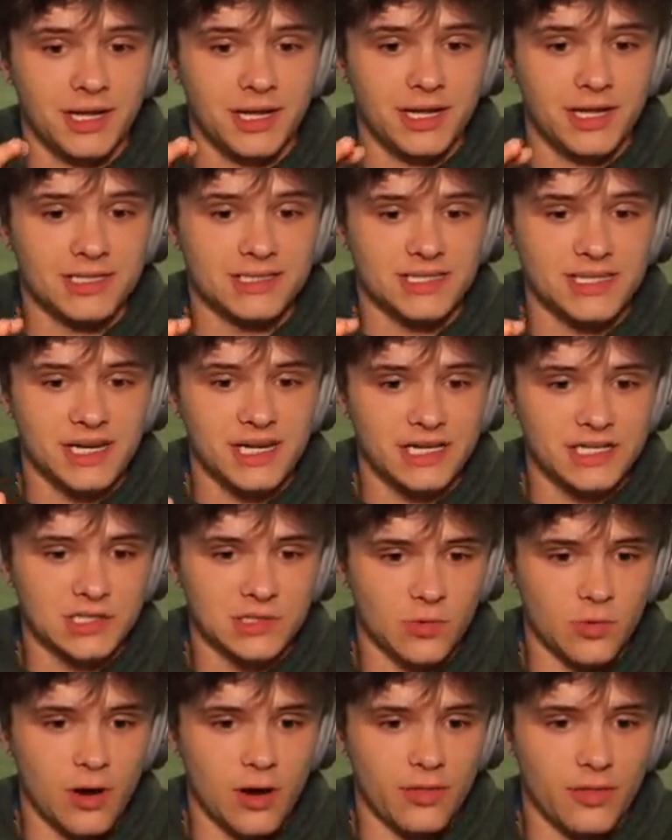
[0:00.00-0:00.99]
His knees
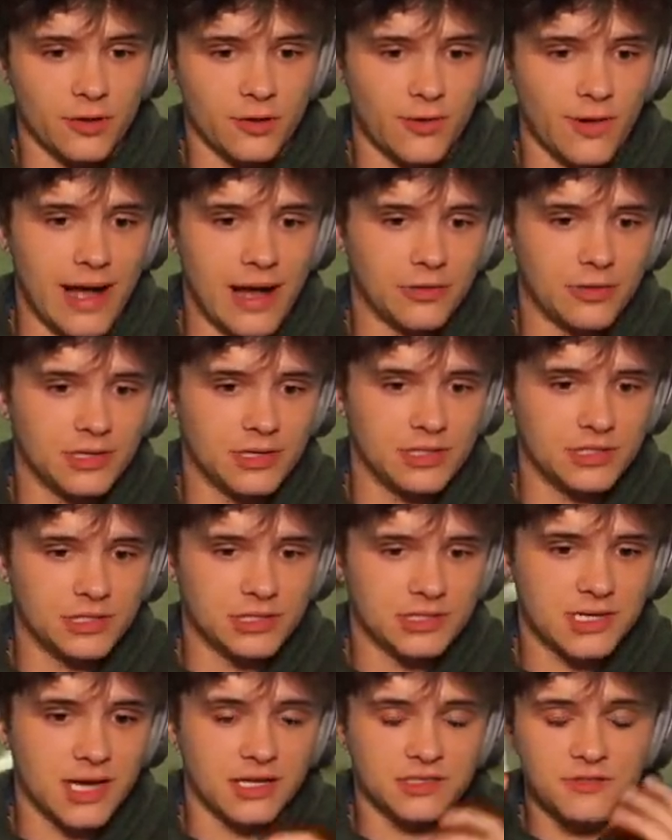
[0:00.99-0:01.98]
were on the ground and he
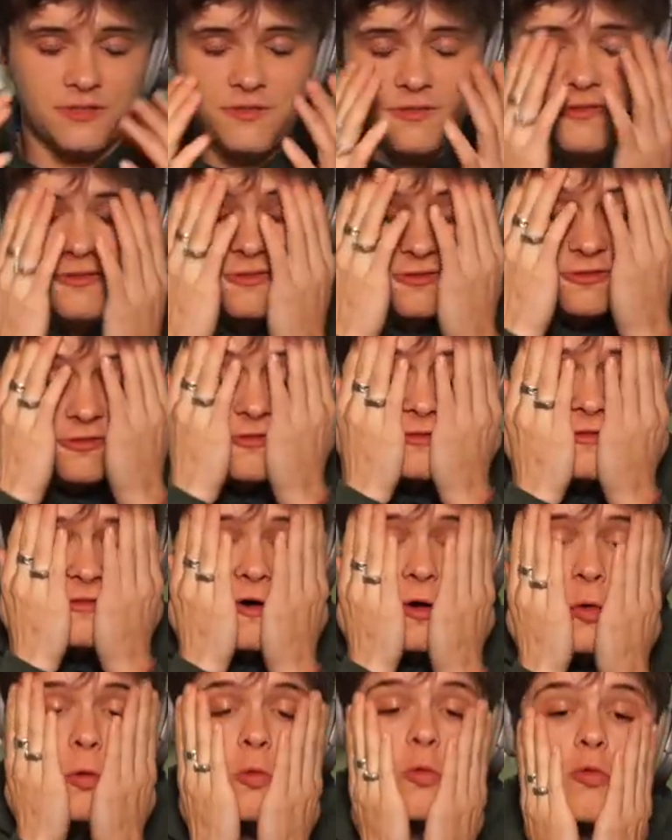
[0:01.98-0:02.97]
just gets
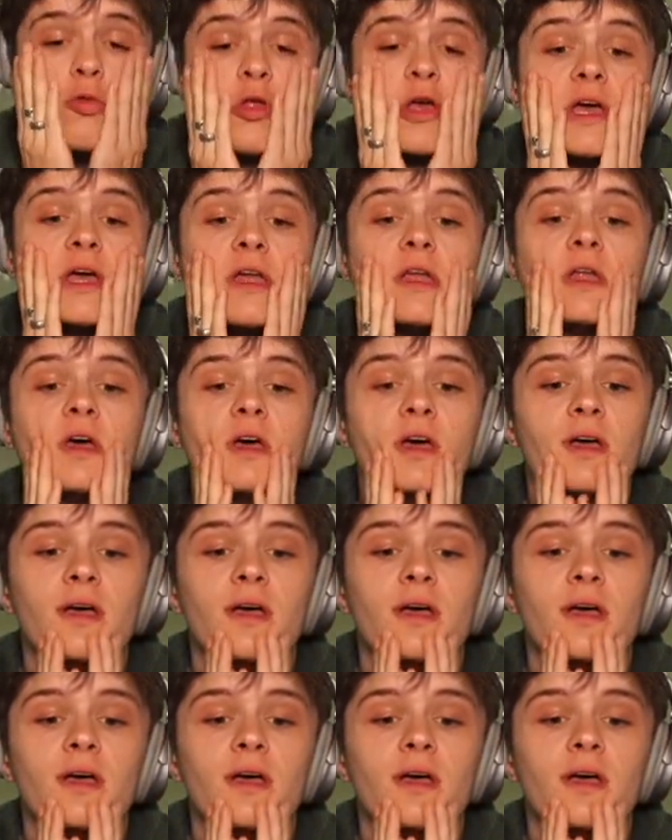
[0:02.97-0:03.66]
folded.